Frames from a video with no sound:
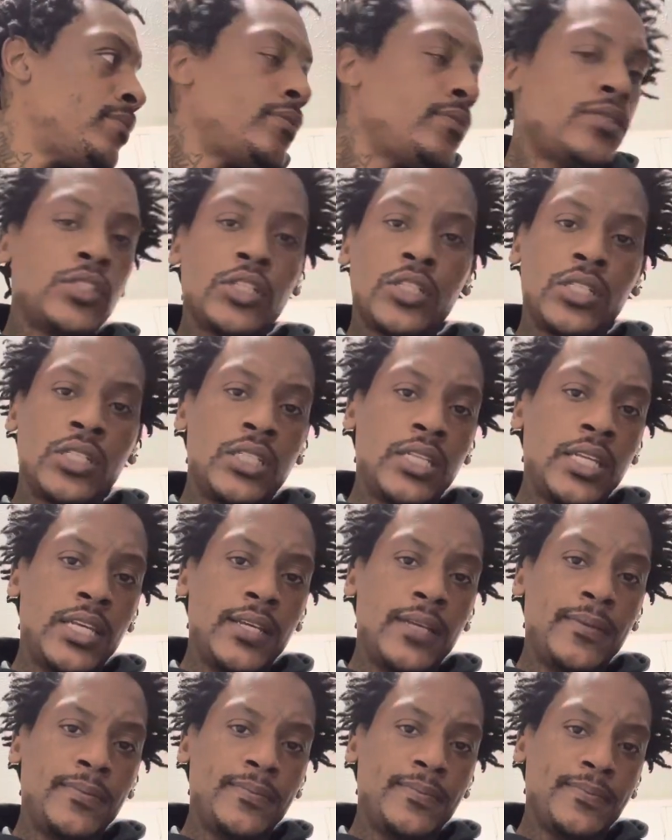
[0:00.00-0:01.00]
You
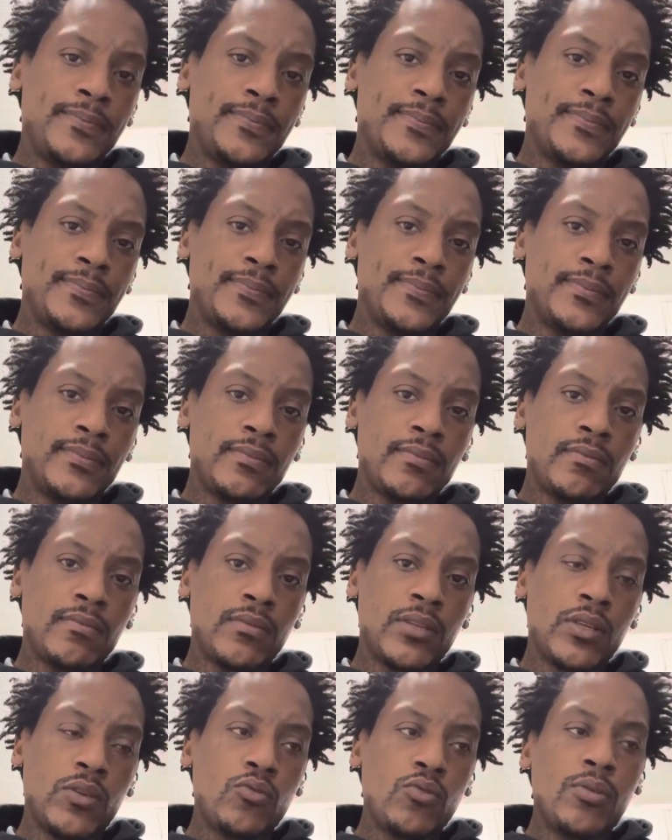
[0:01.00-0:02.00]
understand?
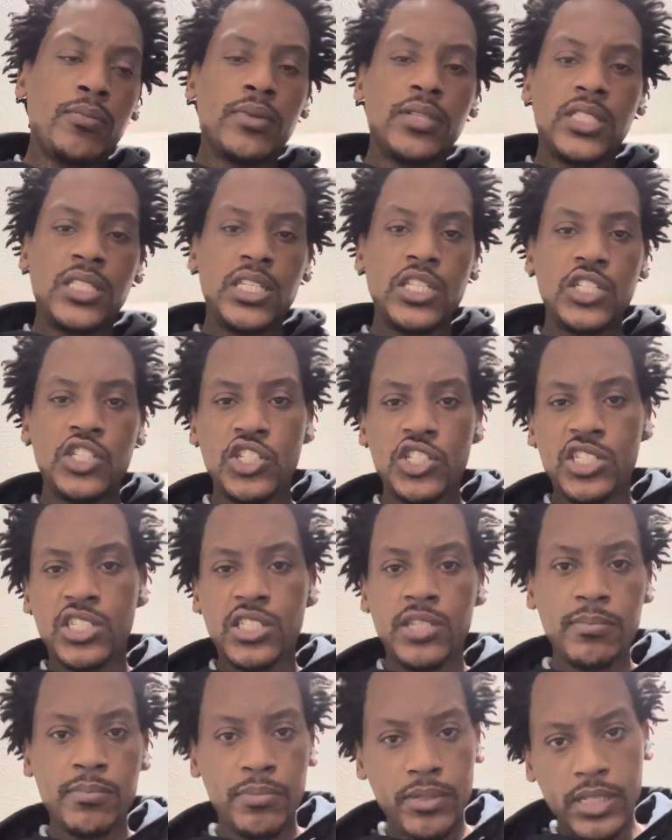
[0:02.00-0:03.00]
Women teach
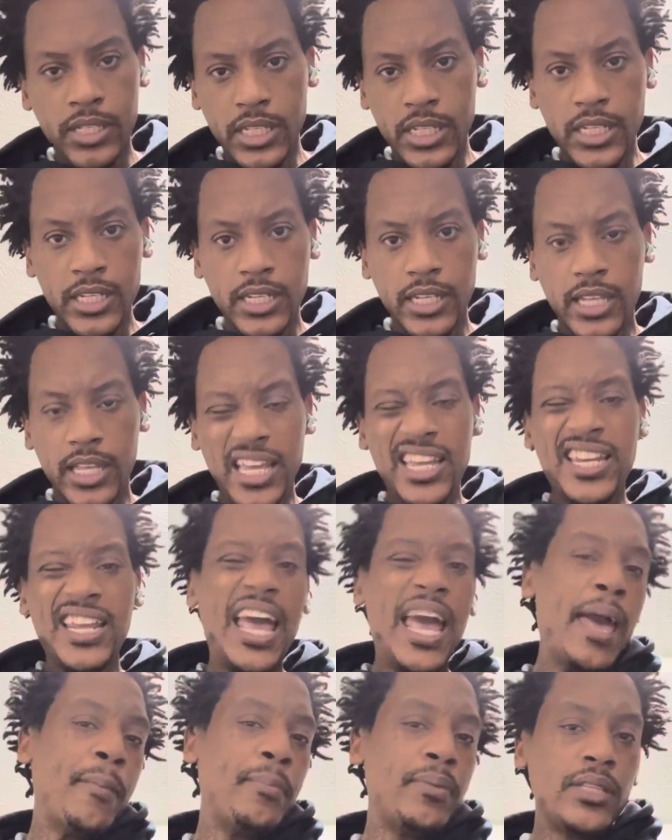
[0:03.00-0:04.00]
sympathy and
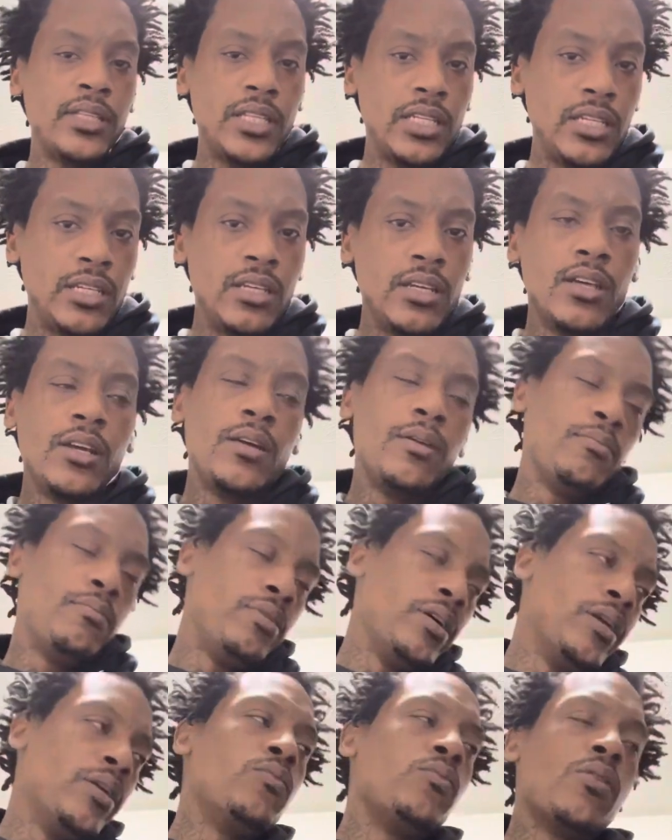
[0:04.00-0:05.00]
apathy,
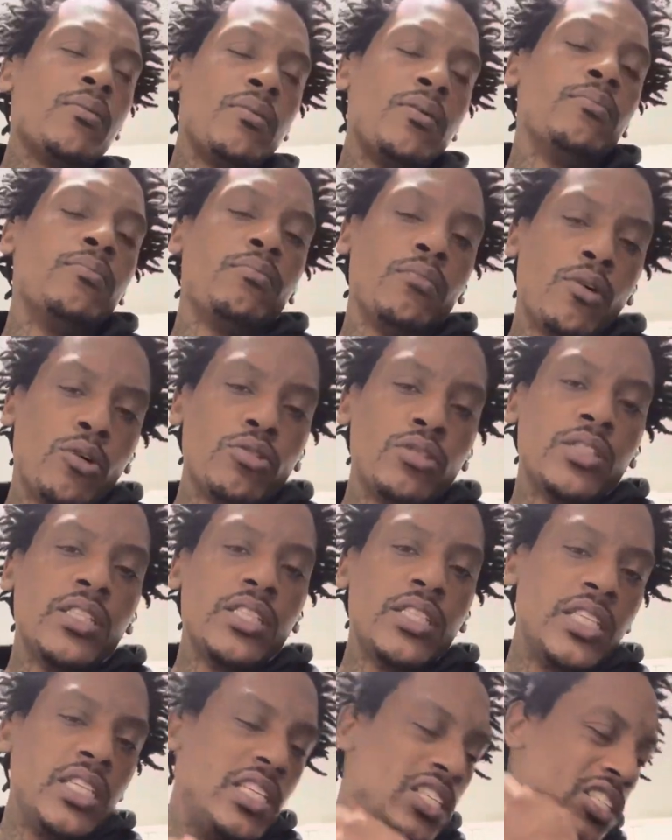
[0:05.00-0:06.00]
but women mostly
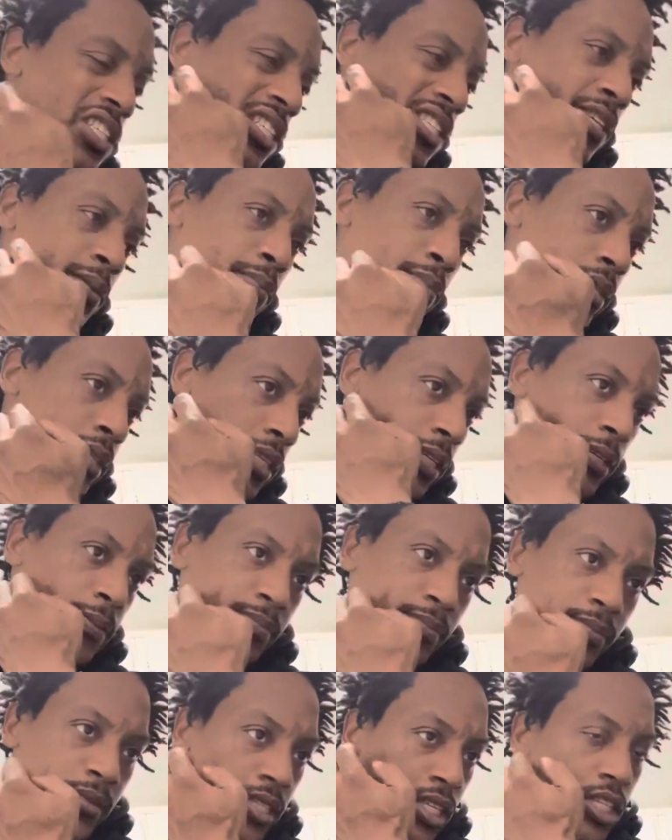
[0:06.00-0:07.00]
teach sympathy.
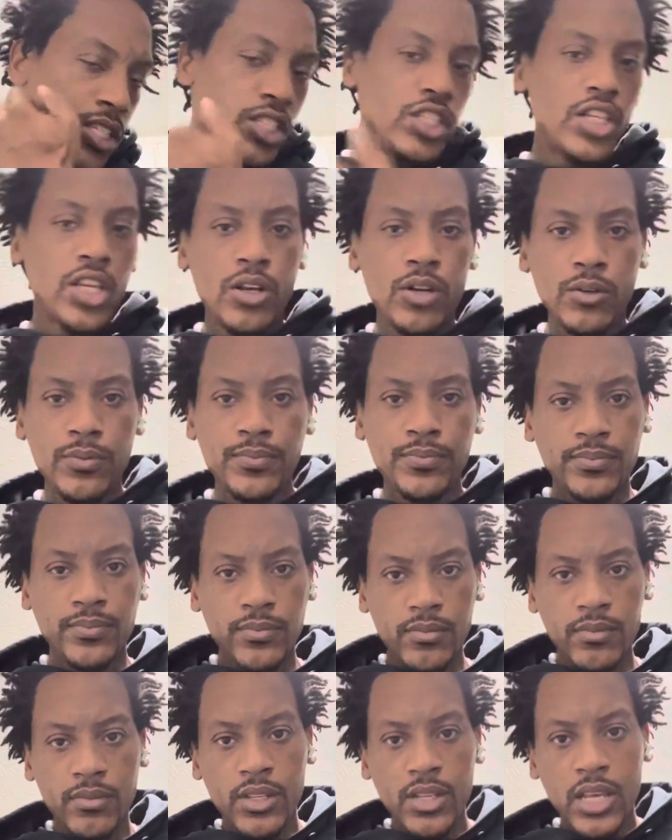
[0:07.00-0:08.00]
So,
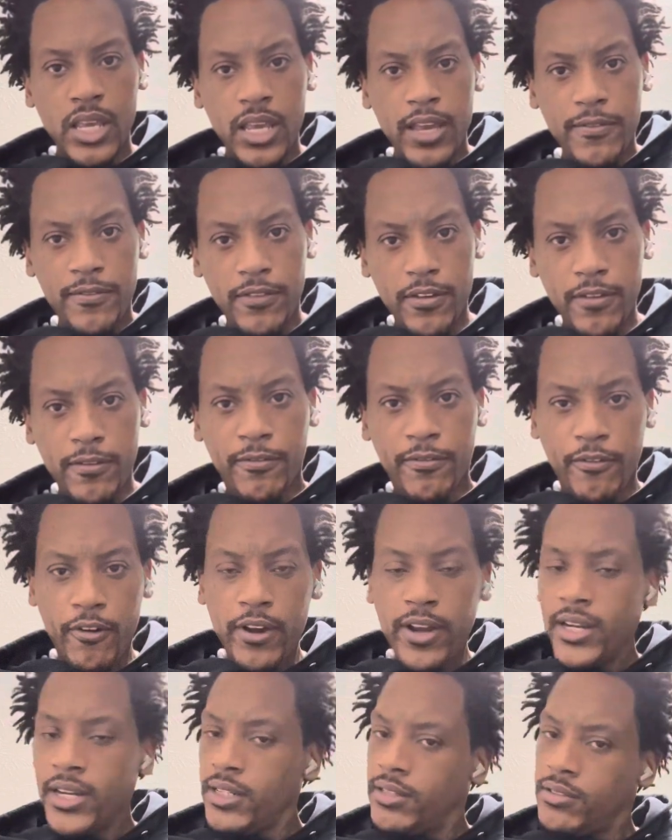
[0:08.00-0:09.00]
if your
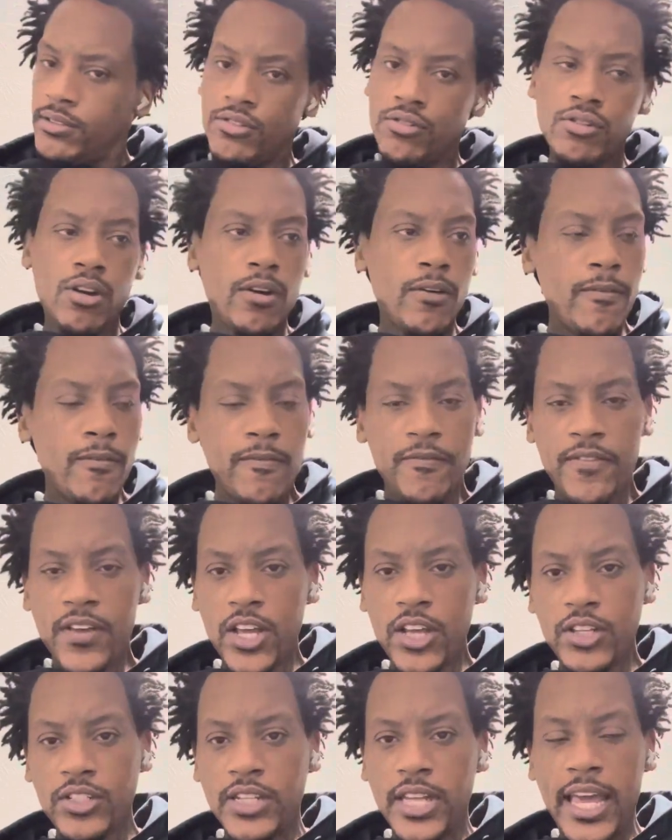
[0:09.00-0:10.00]
friend,
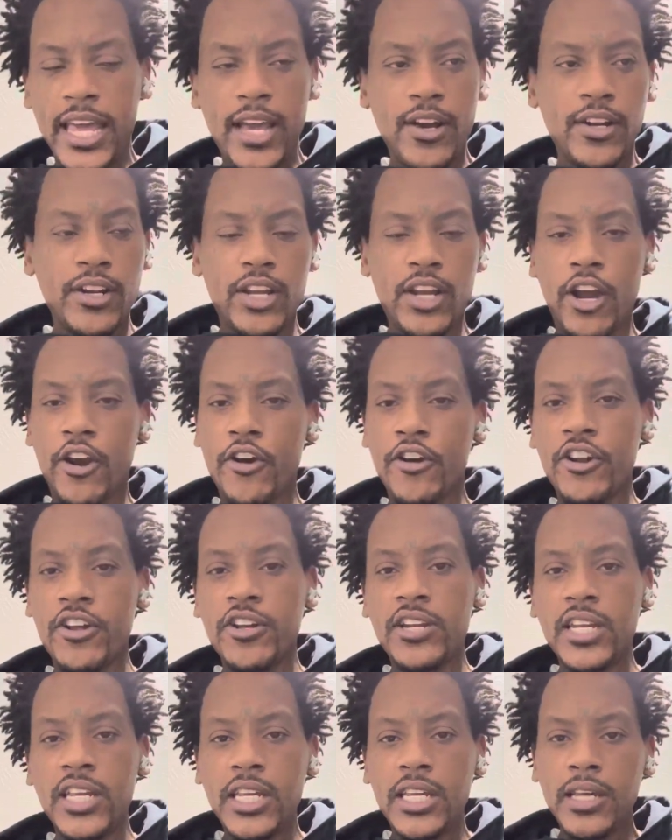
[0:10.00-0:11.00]
fell down and hurt her
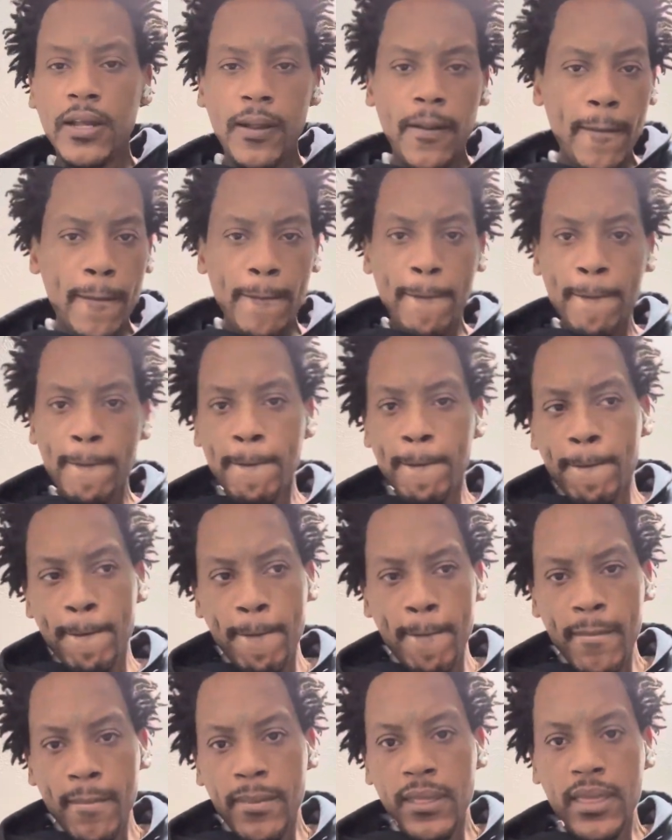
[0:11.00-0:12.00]
knee,
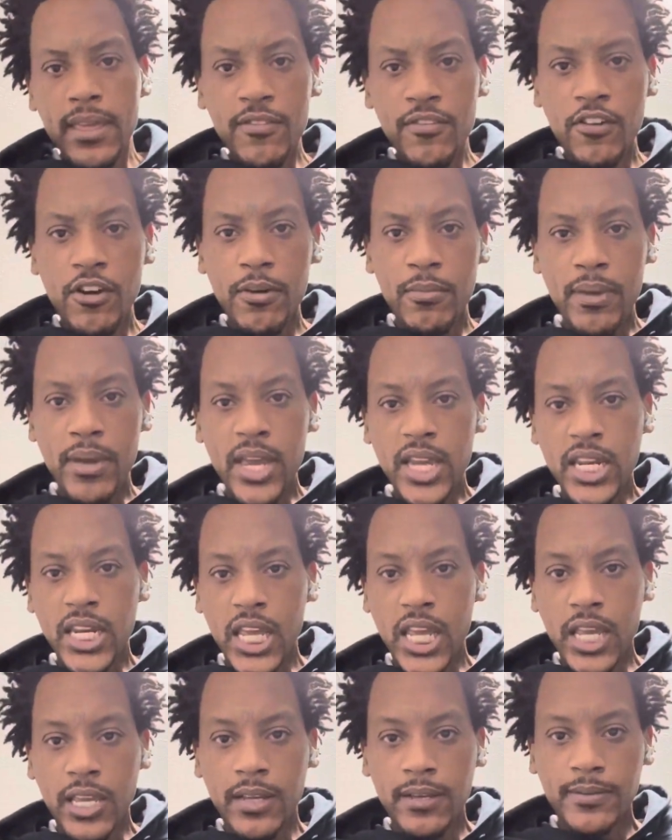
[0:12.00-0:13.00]
give her a Band-Aid,